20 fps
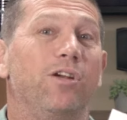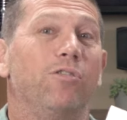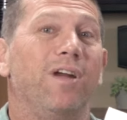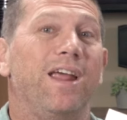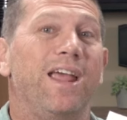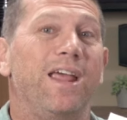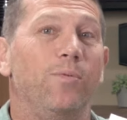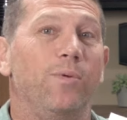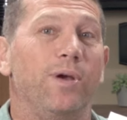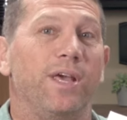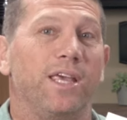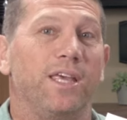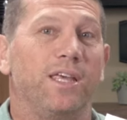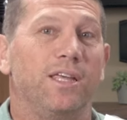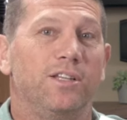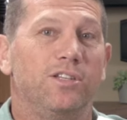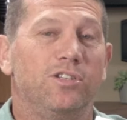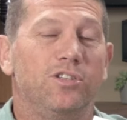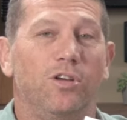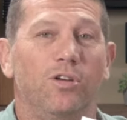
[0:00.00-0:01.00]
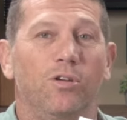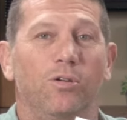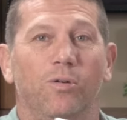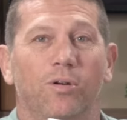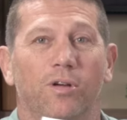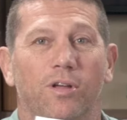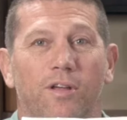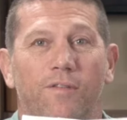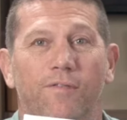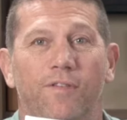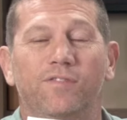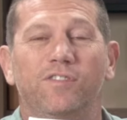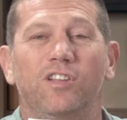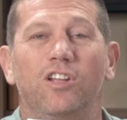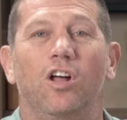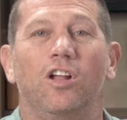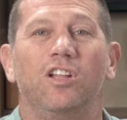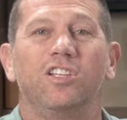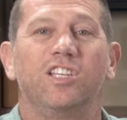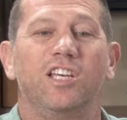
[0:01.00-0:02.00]
at Randwick, too.
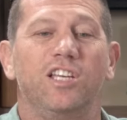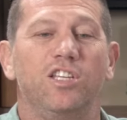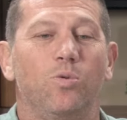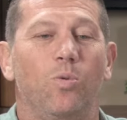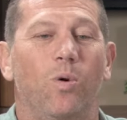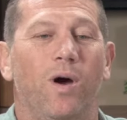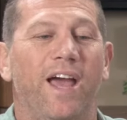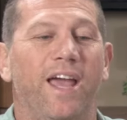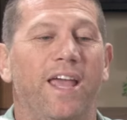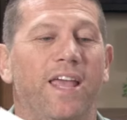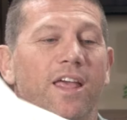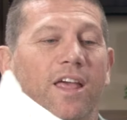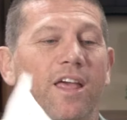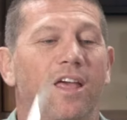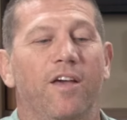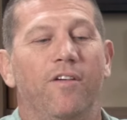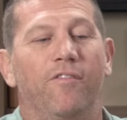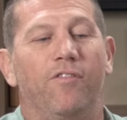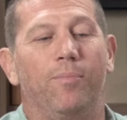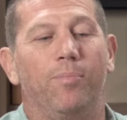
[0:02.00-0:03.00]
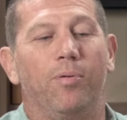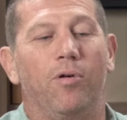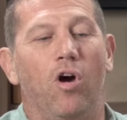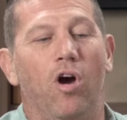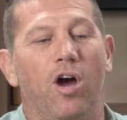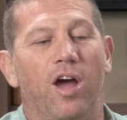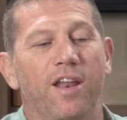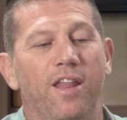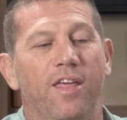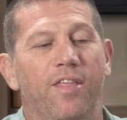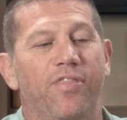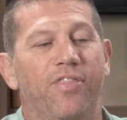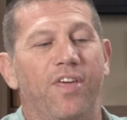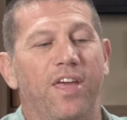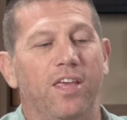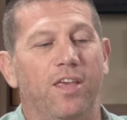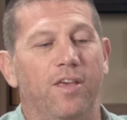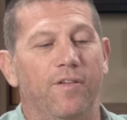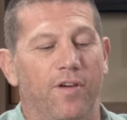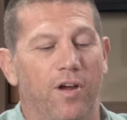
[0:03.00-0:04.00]
$50 each way for Brian.
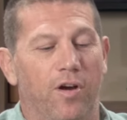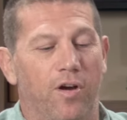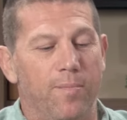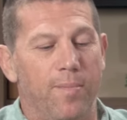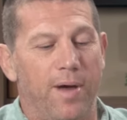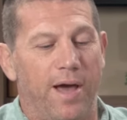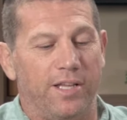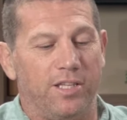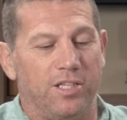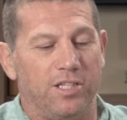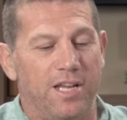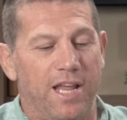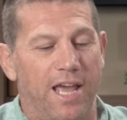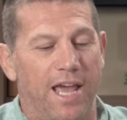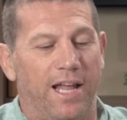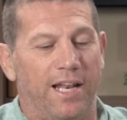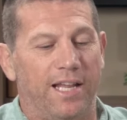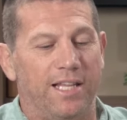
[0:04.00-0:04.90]
Thank you very much. Now,